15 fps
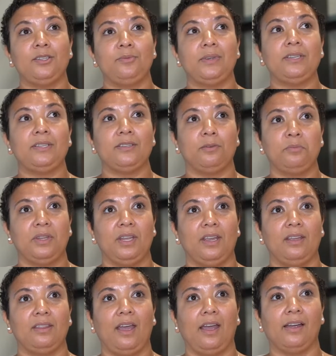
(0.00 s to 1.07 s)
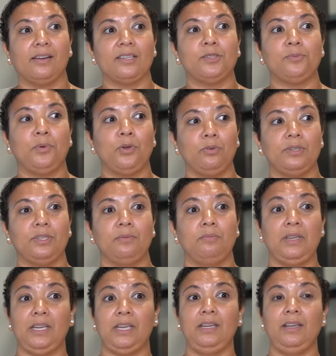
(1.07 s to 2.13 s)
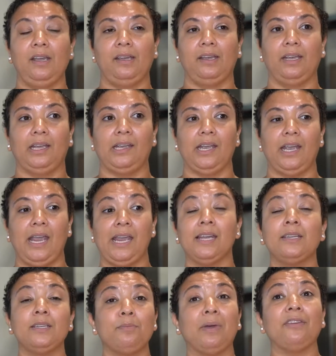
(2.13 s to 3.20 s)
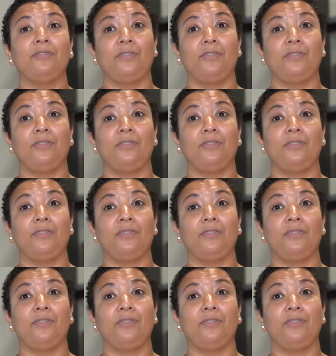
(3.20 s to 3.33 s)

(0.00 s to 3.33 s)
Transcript: to be something that spoke to me and my